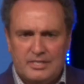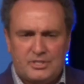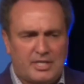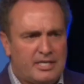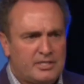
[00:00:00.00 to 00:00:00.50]

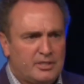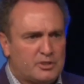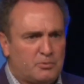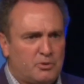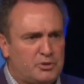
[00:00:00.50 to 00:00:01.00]
Satan
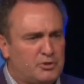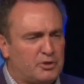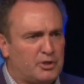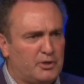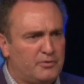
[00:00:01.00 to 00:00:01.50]
doesn't want you
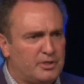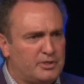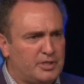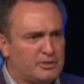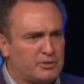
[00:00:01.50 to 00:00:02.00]
to know
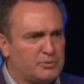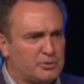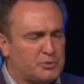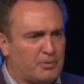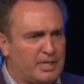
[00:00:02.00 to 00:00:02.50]
that Jesus
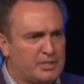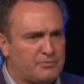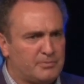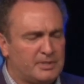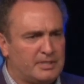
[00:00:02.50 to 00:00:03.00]
was
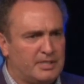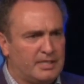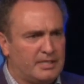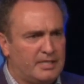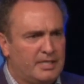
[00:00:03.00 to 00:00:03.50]
raised from the
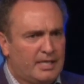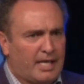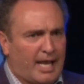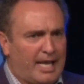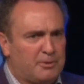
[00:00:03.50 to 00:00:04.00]
dead
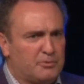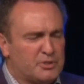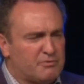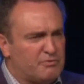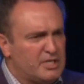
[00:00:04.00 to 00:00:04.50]
and
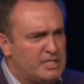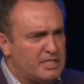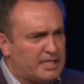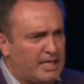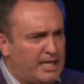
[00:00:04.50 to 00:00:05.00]
was
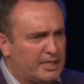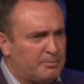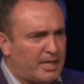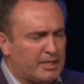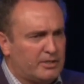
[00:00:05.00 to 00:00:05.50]

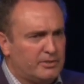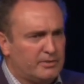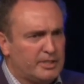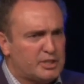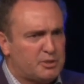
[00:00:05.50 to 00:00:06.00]
vindicated by the
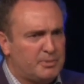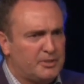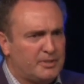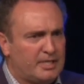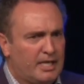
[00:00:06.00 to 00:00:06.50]
Holy
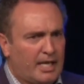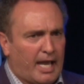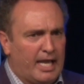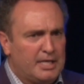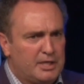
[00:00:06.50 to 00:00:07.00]
Spirit
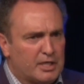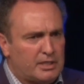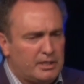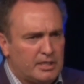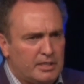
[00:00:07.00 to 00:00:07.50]
and
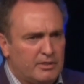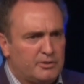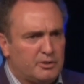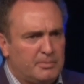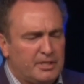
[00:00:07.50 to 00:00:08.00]

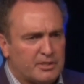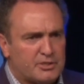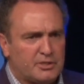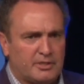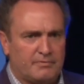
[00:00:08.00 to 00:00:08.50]
declared to be the
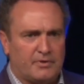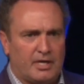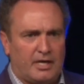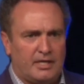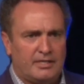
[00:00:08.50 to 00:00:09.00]
Son of
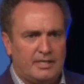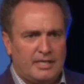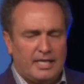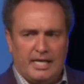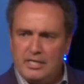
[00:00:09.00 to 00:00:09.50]
God.
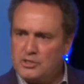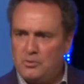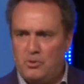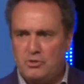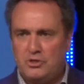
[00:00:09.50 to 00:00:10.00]
He
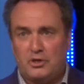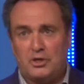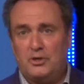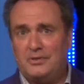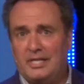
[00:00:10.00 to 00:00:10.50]
doesn't want you to
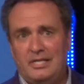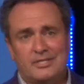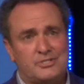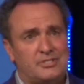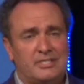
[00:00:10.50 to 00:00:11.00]
know that
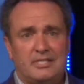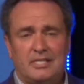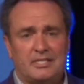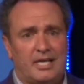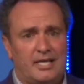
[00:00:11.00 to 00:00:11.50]
He
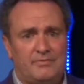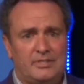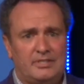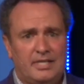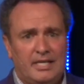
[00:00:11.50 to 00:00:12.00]
ascended into heaven